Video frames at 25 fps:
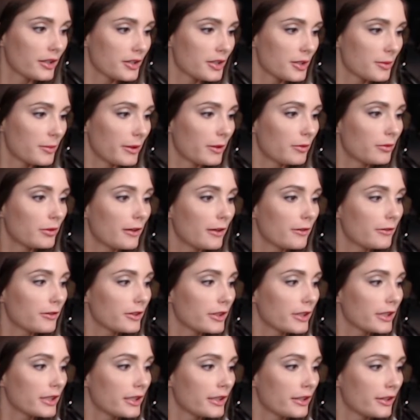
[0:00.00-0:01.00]
should be
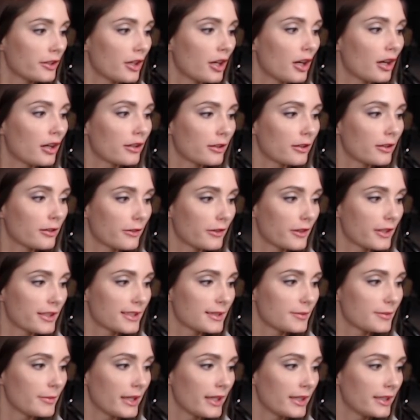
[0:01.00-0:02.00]
reveling in your honor for
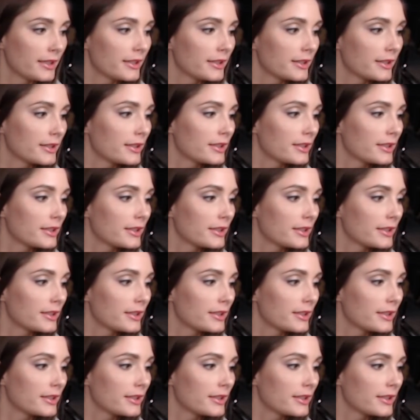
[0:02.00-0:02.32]
this, Med.